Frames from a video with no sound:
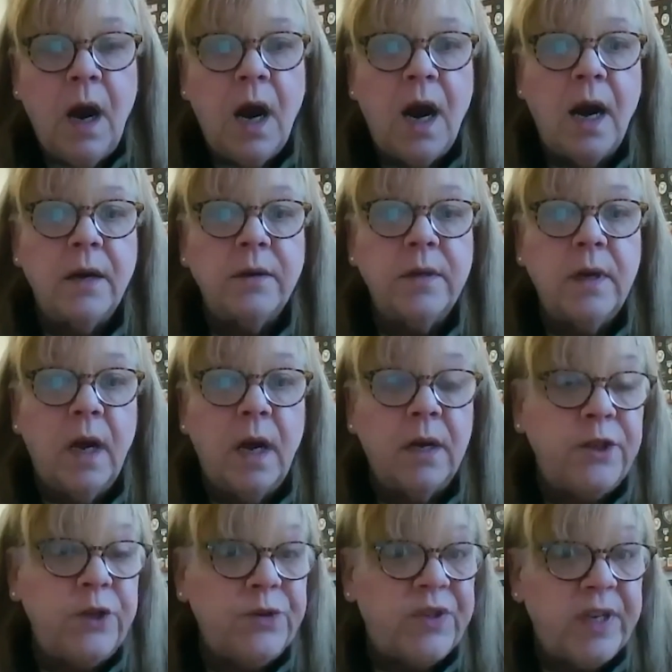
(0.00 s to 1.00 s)
are
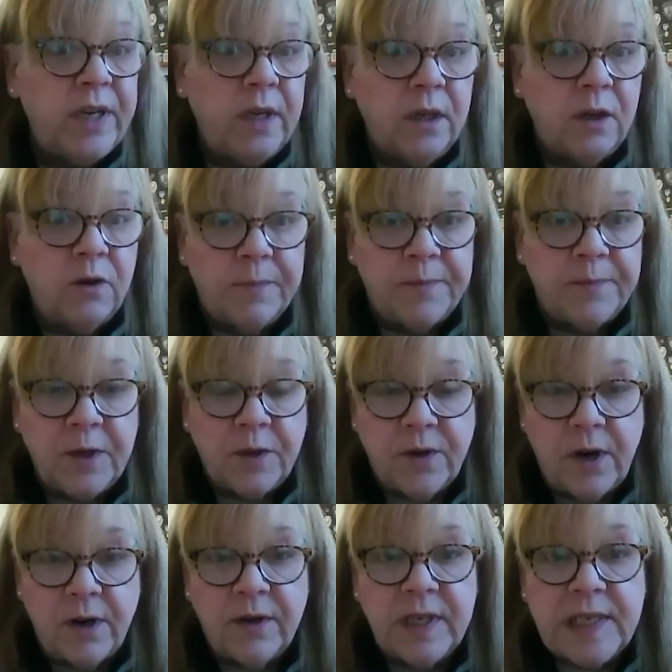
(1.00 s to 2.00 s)
using
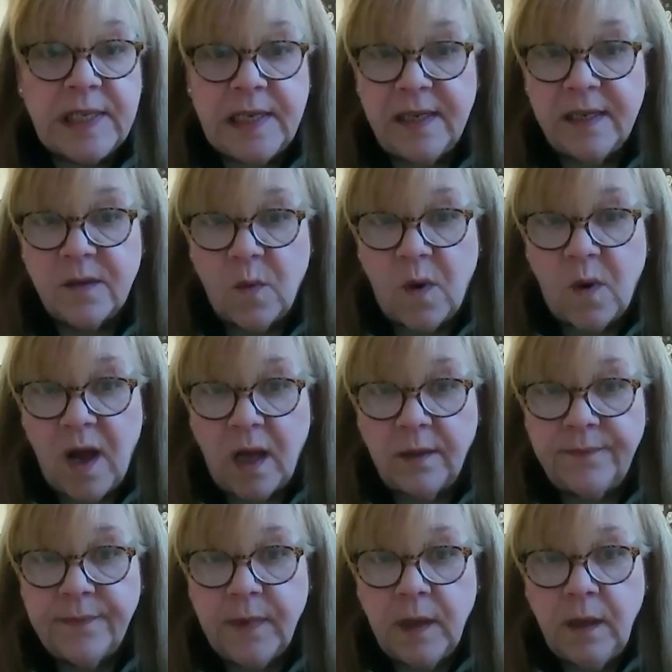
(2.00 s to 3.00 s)
cryptocurrency as well,